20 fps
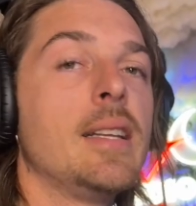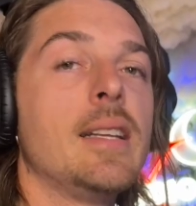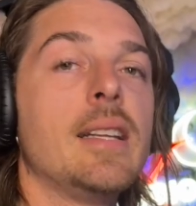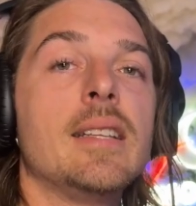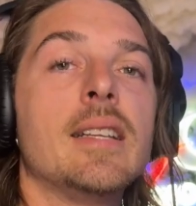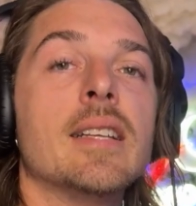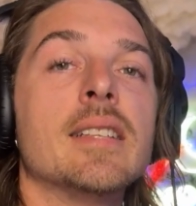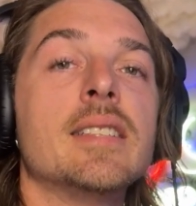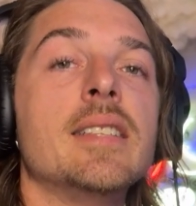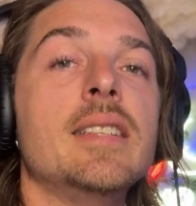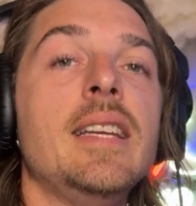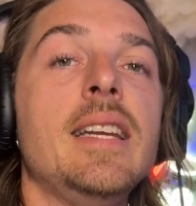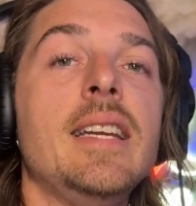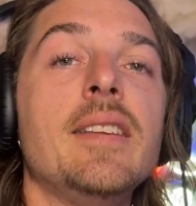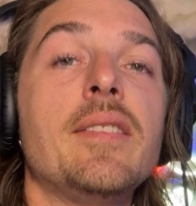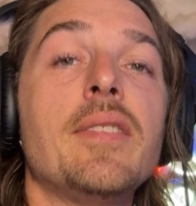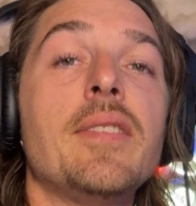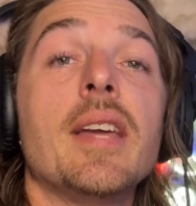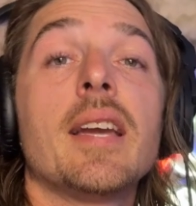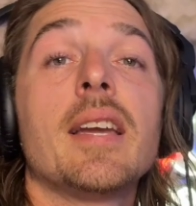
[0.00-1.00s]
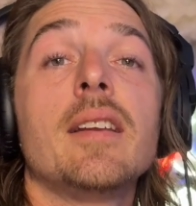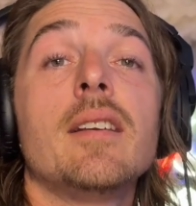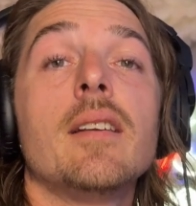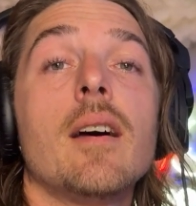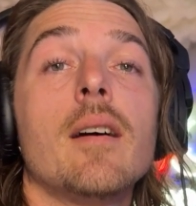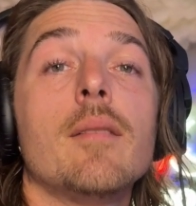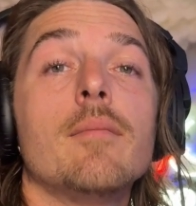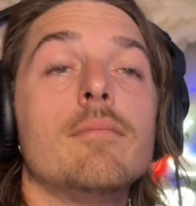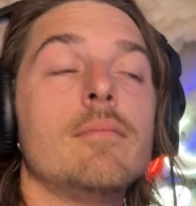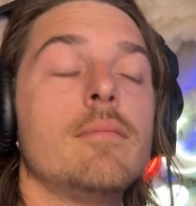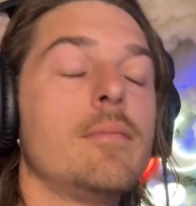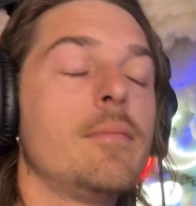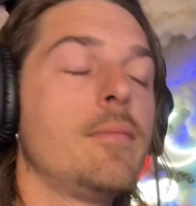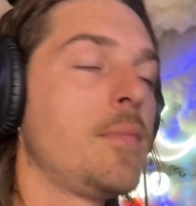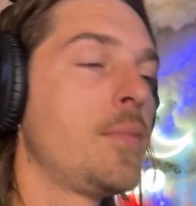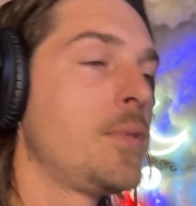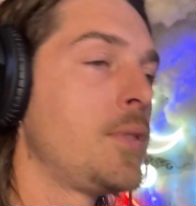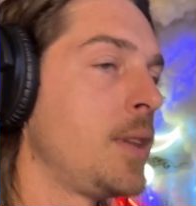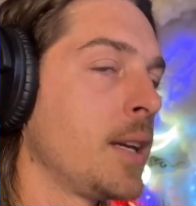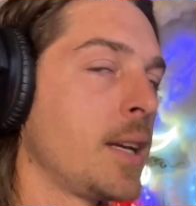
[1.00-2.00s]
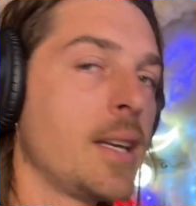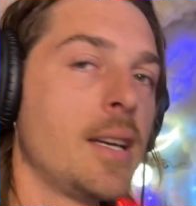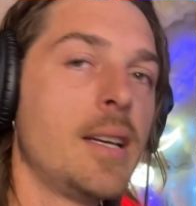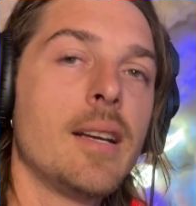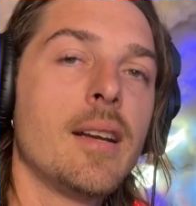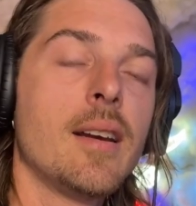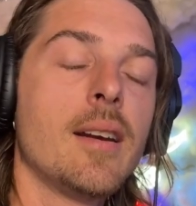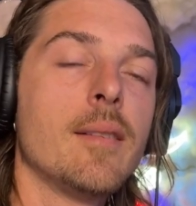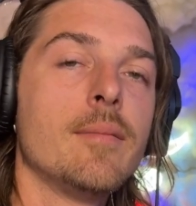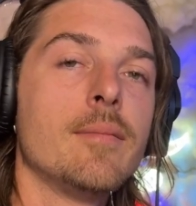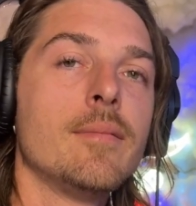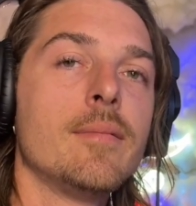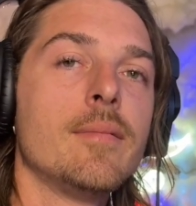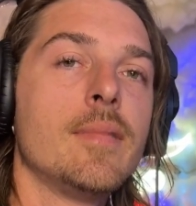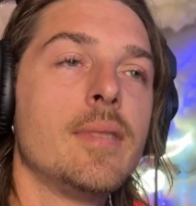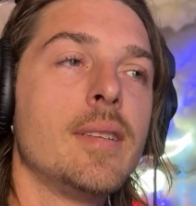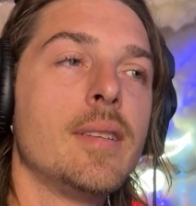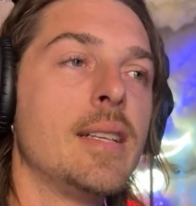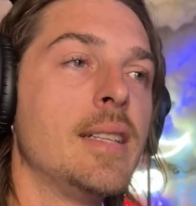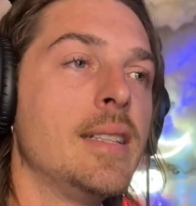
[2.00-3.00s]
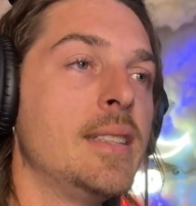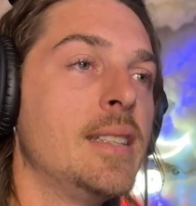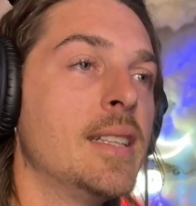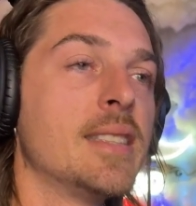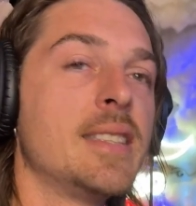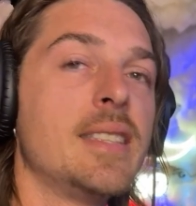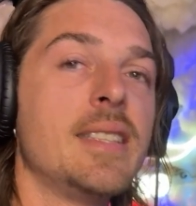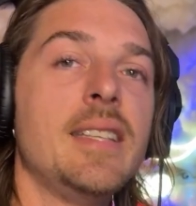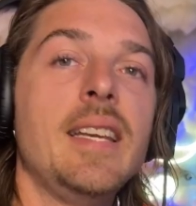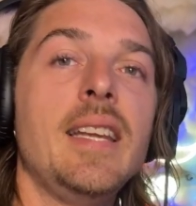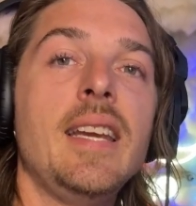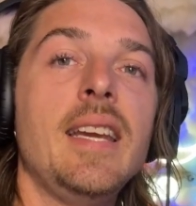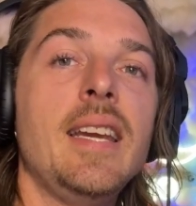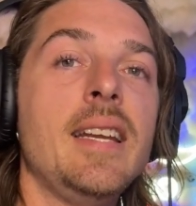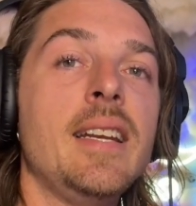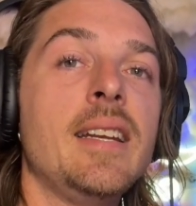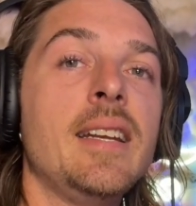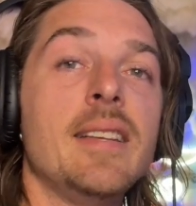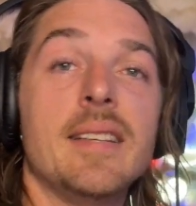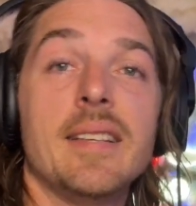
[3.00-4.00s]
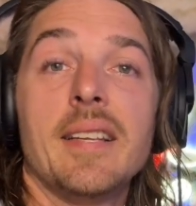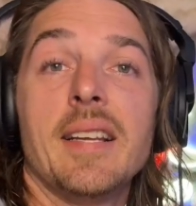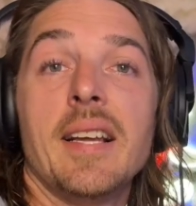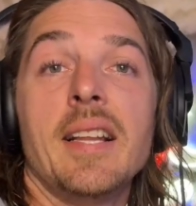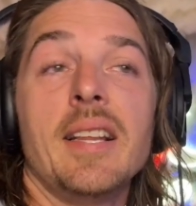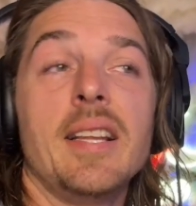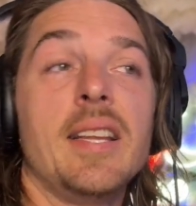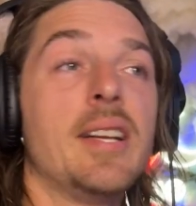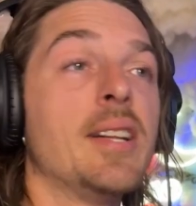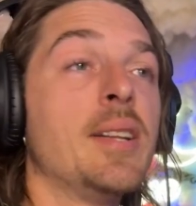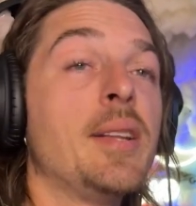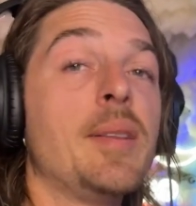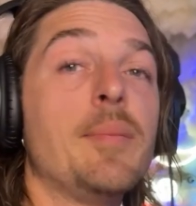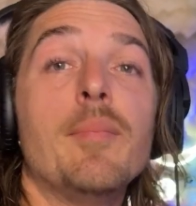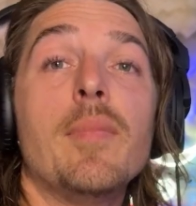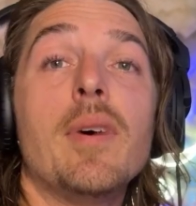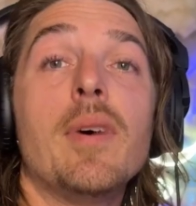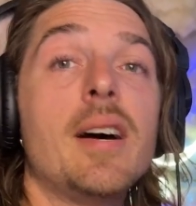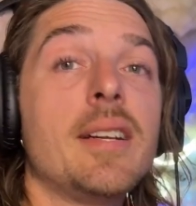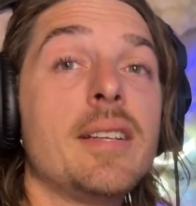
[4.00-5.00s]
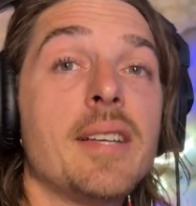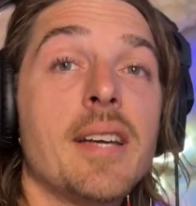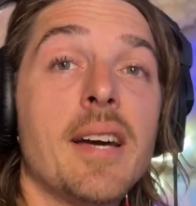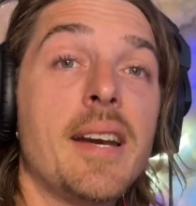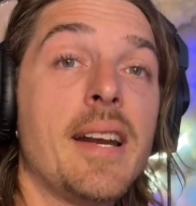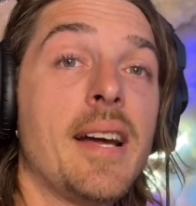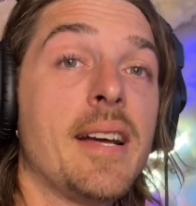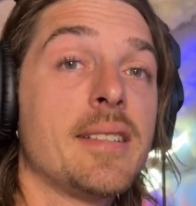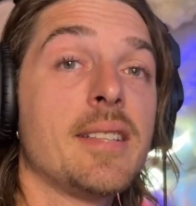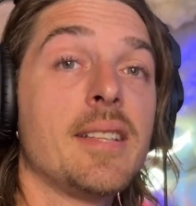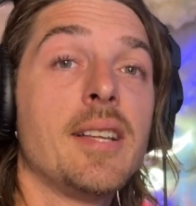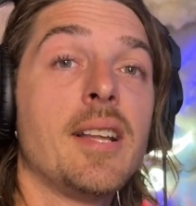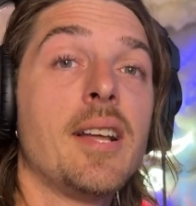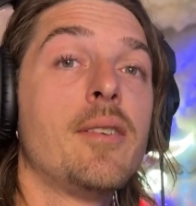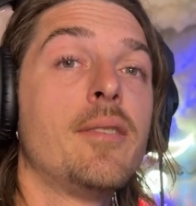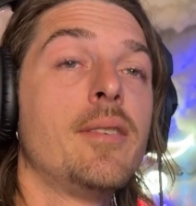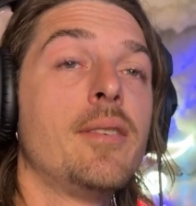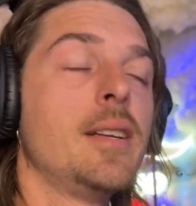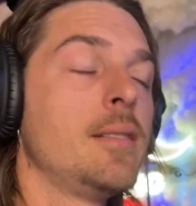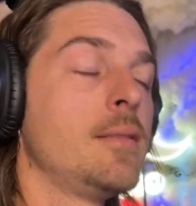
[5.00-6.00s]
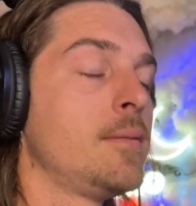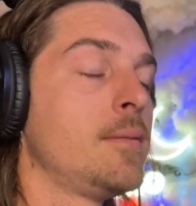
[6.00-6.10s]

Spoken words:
Does it need thickened up? Thicken it up. Does it need a little mud cut out the low end?